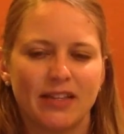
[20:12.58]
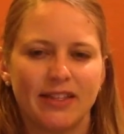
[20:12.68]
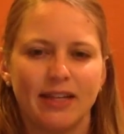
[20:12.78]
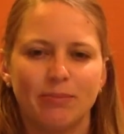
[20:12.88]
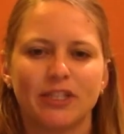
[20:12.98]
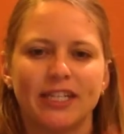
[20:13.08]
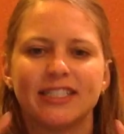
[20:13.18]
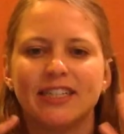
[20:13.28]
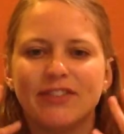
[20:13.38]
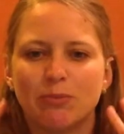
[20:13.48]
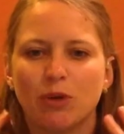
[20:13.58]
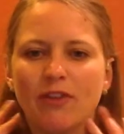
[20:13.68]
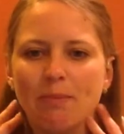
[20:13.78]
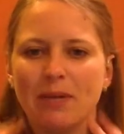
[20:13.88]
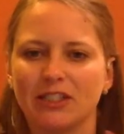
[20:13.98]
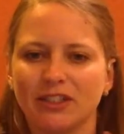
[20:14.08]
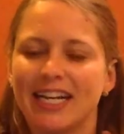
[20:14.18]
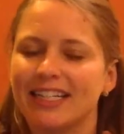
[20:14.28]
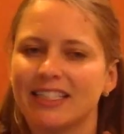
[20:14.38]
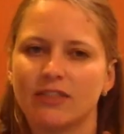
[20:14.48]
That pertains to if it's more of a muscle
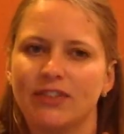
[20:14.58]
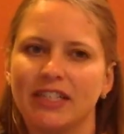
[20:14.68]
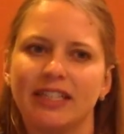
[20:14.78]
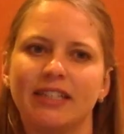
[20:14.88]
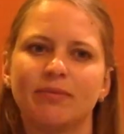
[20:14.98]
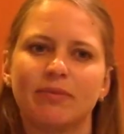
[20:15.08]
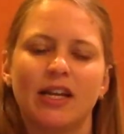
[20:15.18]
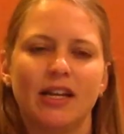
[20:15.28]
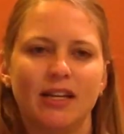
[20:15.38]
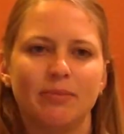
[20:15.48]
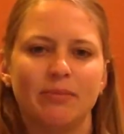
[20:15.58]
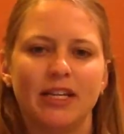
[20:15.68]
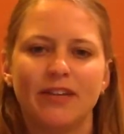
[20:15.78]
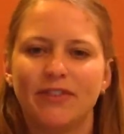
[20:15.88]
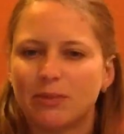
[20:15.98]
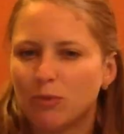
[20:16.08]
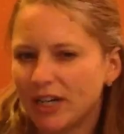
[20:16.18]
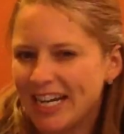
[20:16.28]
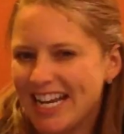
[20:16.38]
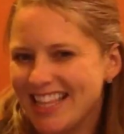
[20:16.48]
tightness feeling. If it's
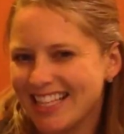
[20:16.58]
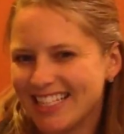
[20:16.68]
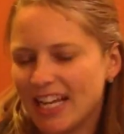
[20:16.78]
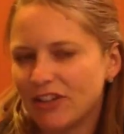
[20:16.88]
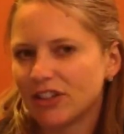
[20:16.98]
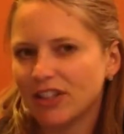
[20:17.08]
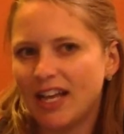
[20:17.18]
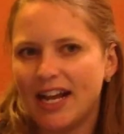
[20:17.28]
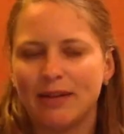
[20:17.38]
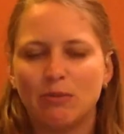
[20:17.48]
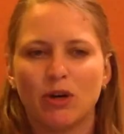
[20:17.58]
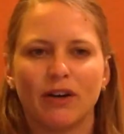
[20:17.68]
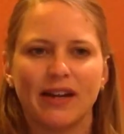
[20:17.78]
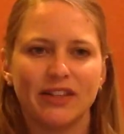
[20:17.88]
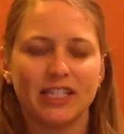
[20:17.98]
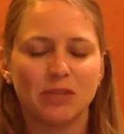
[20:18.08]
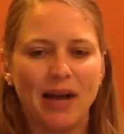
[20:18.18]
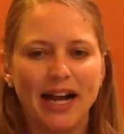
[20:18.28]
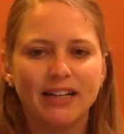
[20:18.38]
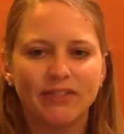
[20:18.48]
more in the center line, more around the
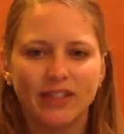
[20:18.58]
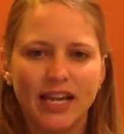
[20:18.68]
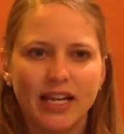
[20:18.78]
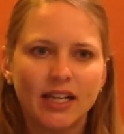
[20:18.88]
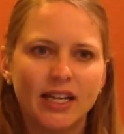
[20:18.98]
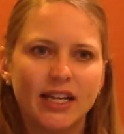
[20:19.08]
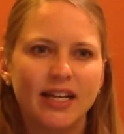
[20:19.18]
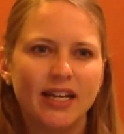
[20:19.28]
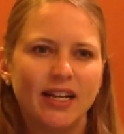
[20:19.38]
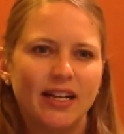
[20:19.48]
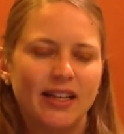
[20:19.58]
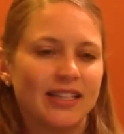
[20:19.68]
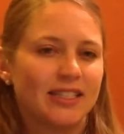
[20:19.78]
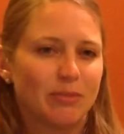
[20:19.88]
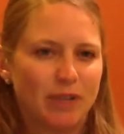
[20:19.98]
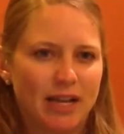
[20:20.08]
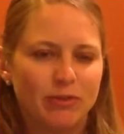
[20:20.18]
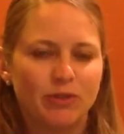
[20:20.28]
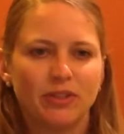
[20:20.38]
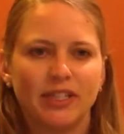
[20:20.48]
spine of the neck, that
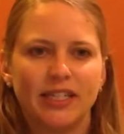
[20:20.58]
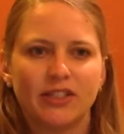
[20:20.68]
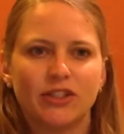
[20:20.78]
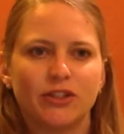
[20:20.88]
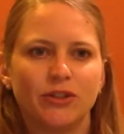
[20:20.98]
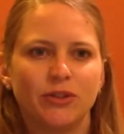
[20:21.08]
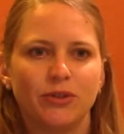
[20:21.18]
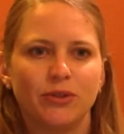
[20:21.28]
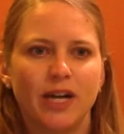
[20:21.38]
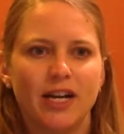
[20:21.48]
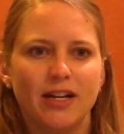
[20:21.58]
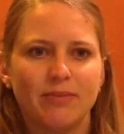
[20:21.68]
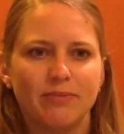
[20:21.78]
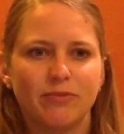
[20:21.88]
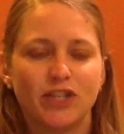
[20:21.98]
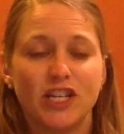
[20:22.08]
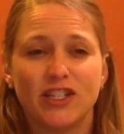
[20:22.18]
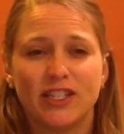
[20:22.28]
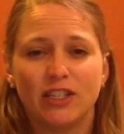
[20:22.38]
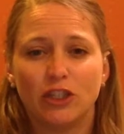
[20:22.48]
sometimes relates to
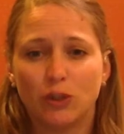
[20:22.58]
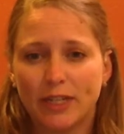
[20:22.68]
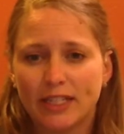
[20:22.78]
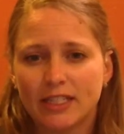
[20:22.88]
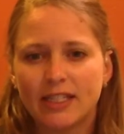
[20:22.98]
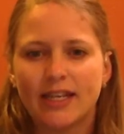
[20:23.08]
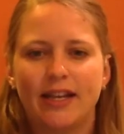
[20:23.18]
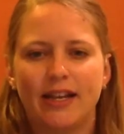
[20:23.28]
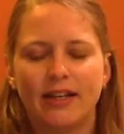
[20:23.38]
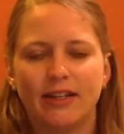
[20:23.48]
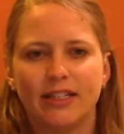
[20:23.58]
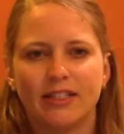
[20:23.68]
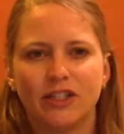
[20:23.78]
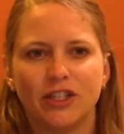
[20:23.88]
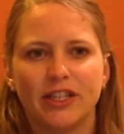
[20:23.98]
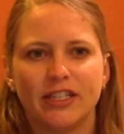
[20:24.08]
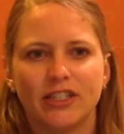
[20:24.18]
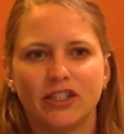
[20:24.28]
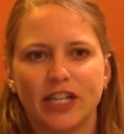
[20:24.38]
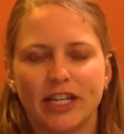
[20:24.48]
changes in the joints and is a good thing to
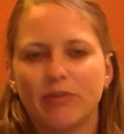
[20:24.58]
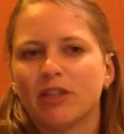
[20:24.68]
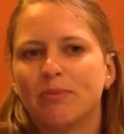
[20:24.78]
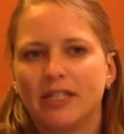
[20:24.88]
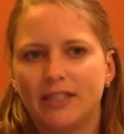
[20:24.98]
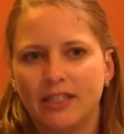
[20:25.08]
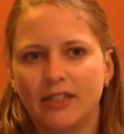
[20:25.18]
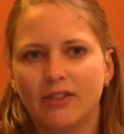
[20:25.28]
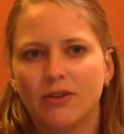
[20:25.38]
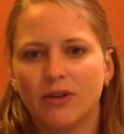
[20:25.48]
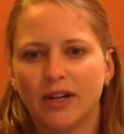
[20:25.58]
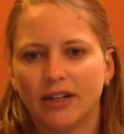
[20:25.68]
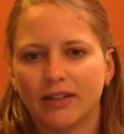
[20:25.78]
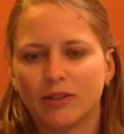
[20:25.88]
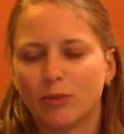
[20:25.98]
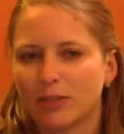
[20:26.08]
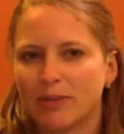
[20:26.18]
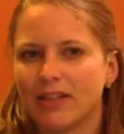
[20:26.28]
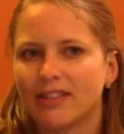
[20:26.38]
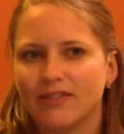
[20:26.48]
check in with a PT or sports
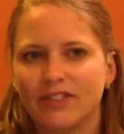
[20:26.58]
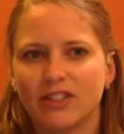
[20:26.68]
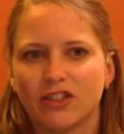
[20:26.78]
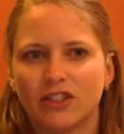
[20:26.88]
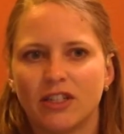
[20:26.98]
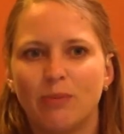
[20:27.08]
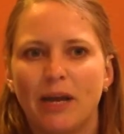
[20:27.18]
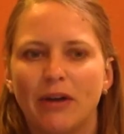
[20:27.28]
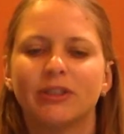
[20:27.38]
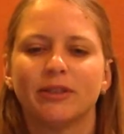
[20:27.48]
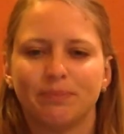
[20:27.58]
medicine physician about.